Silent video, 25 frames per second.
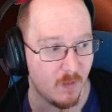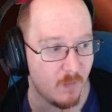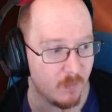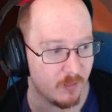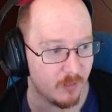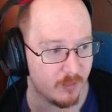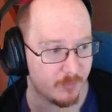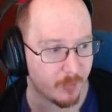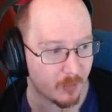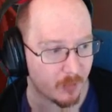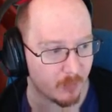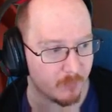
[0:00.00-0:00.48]
what
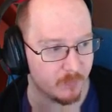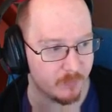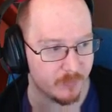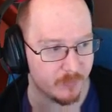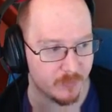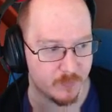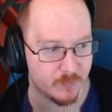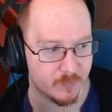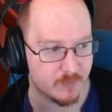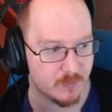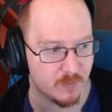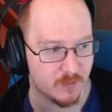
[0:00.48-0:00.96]
the problem
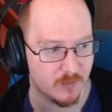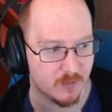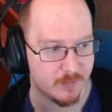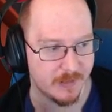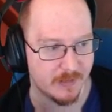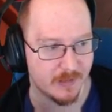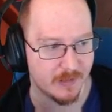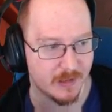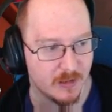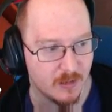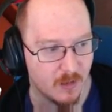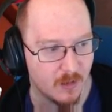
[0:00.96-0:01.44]
is with
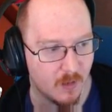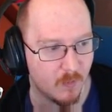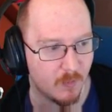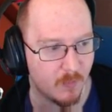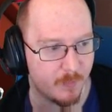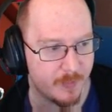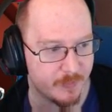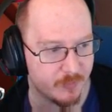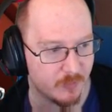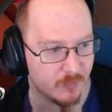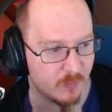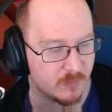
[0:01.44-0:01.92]
2CP. They know what
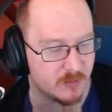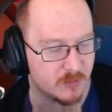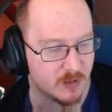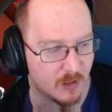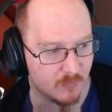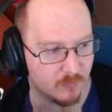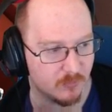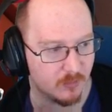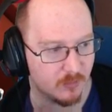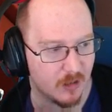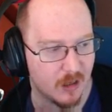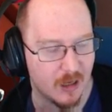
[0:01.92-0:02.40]
people
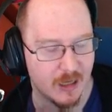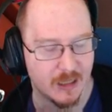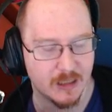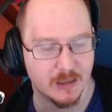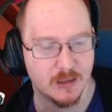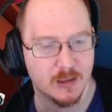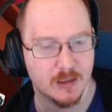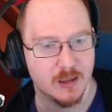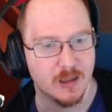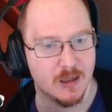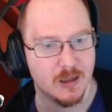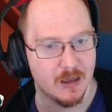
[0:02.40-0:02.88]
don't
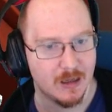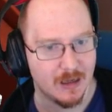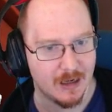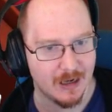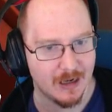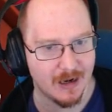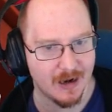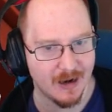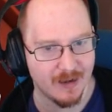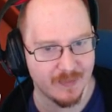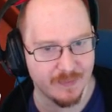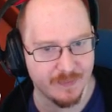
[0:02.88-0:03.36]
like.
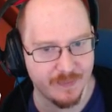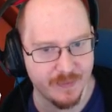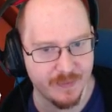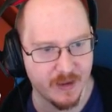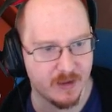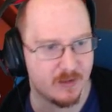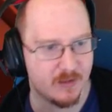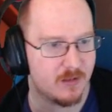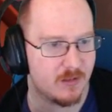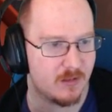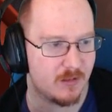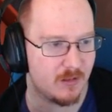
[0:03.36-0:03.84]
And
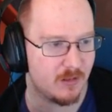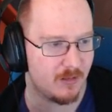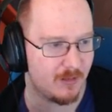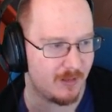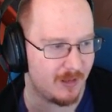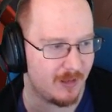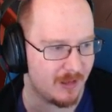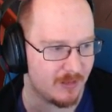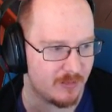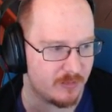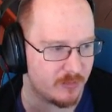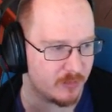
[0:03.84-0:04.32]
this
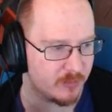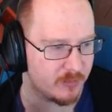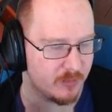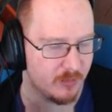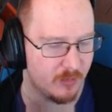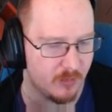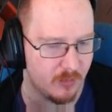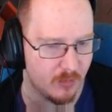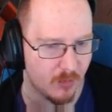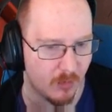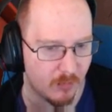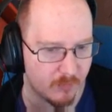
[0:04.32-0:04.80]
is just
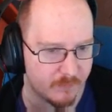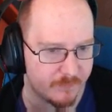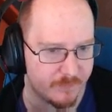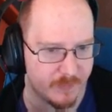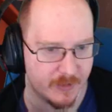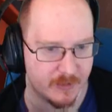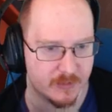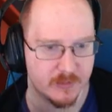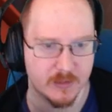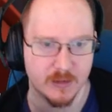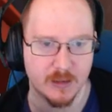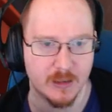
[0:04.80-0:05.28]
not
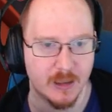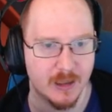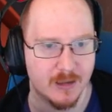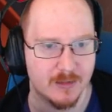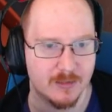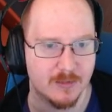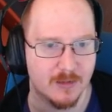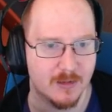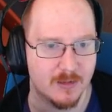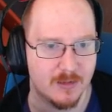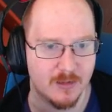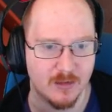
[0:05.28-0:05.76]
fixing it.
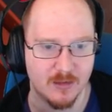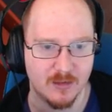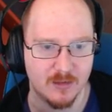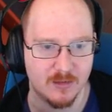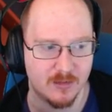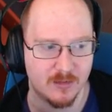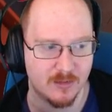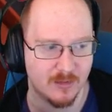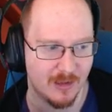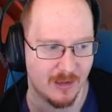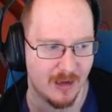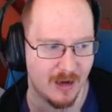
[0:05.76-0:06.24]
This
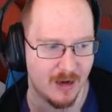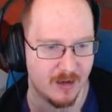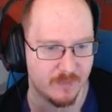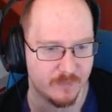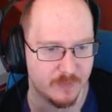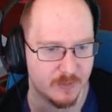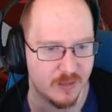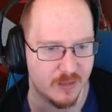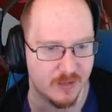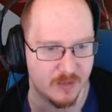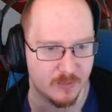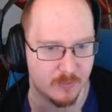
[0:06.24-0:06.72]
is
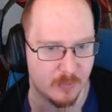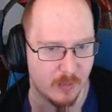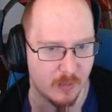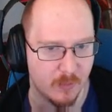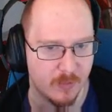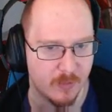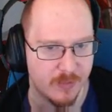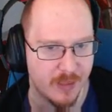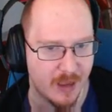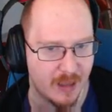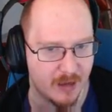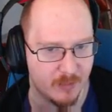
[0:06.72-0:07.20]
everything wrong
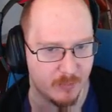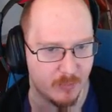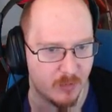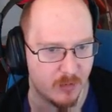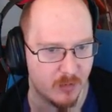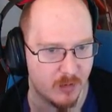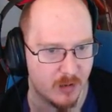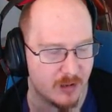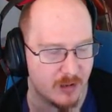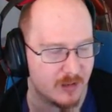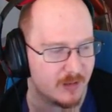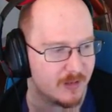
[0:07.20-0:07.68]
with
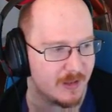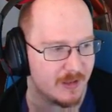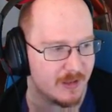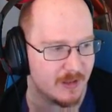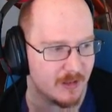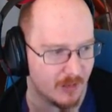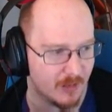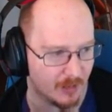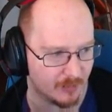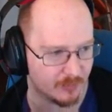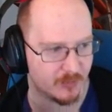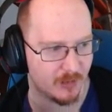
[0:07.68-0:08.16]
Hanamura in a
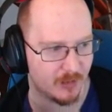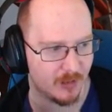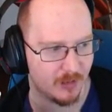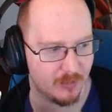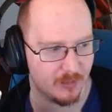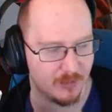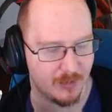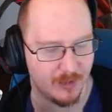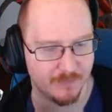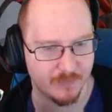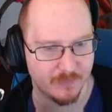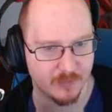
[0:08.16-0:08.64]

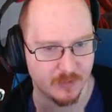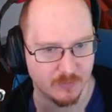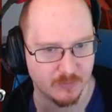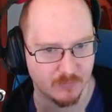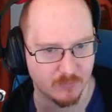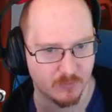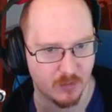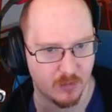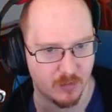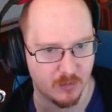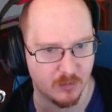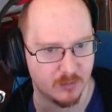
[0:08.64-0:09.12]
nutshell. Everything
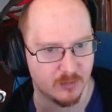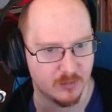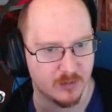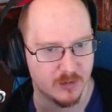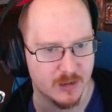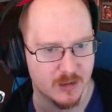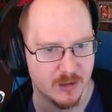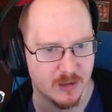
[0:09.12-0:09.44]
wrong.